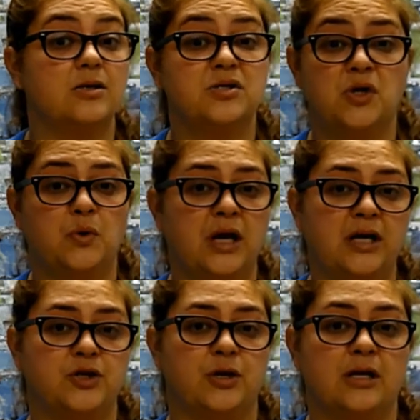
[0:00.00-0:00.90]
so
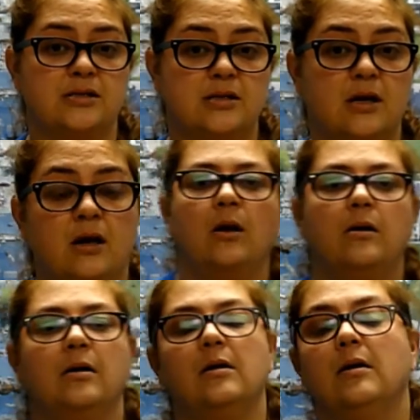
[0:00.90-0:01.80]
dangerous.
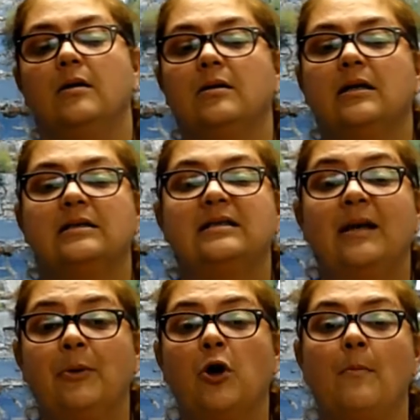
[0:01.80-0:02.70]

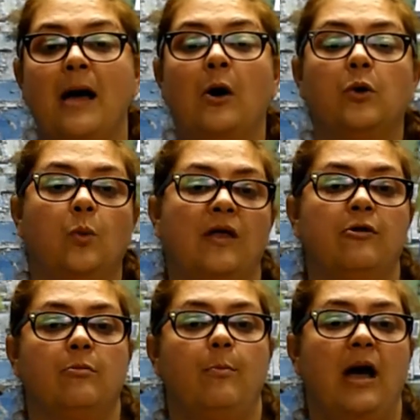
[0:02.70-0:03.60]
Typical mountain
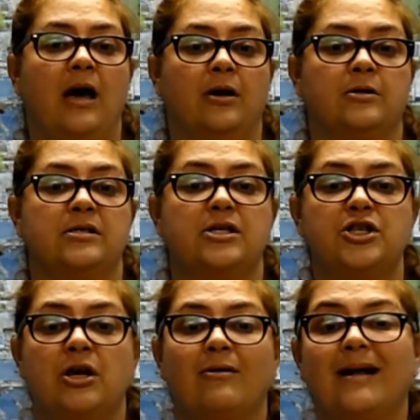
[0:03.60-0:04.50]
weather patterns
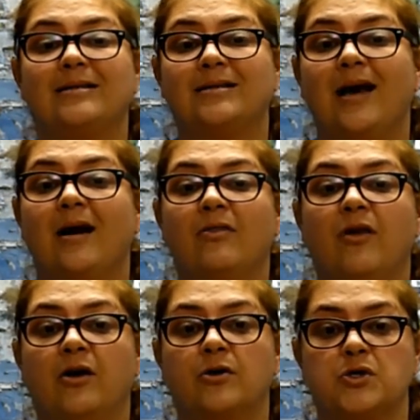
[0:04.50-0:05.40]
generate sudden
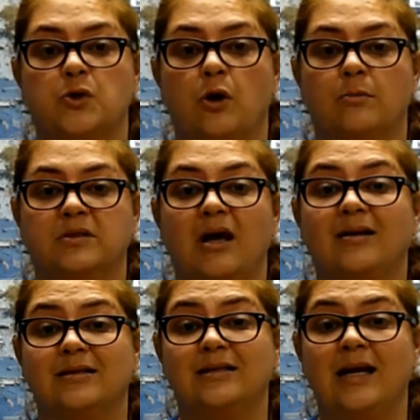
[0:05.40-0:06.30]
thunderstorms
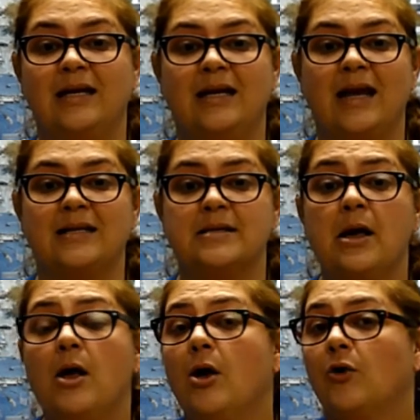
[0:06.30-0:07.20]
on sunny days,
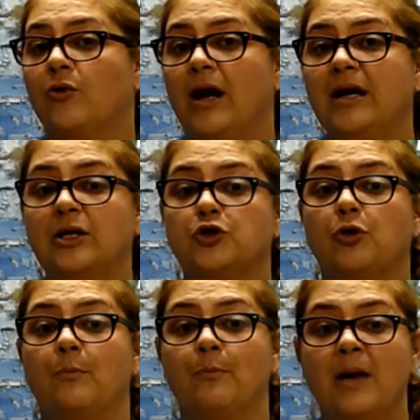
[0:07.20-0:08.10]
creating
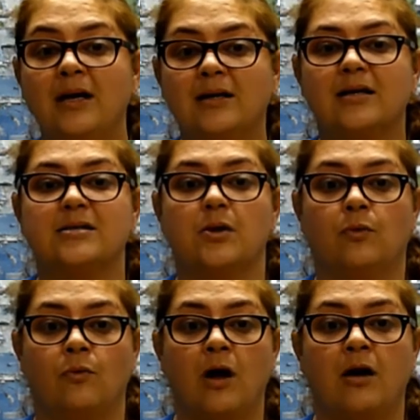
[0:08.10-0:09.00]
tremendous
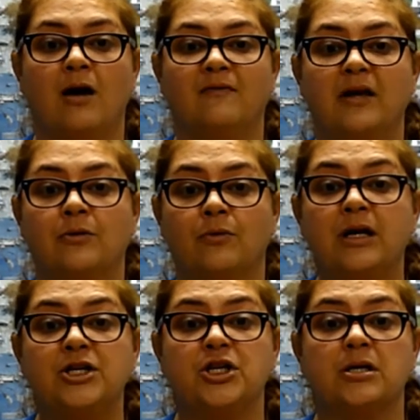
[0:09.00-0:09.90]
runoff in
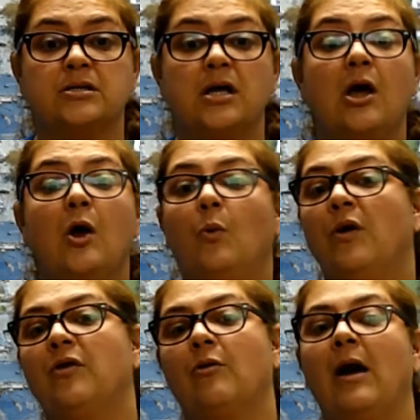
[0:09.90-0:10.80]
regions
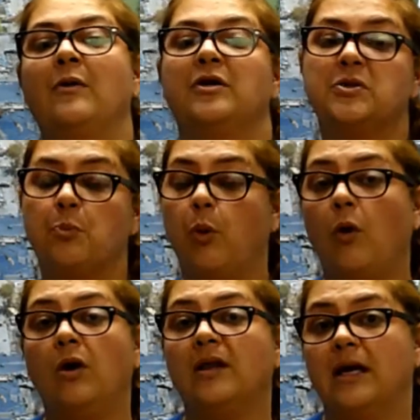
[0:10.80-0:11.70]
where the ground is
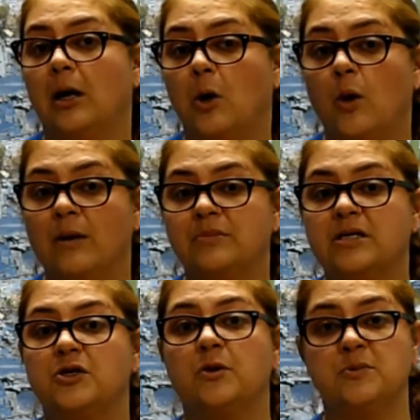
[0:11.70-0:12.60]
poorly equipped
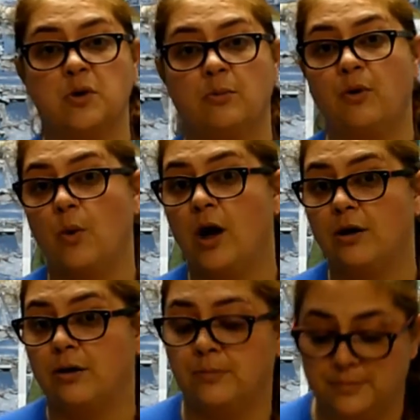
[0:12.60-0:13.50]
to absorb the water.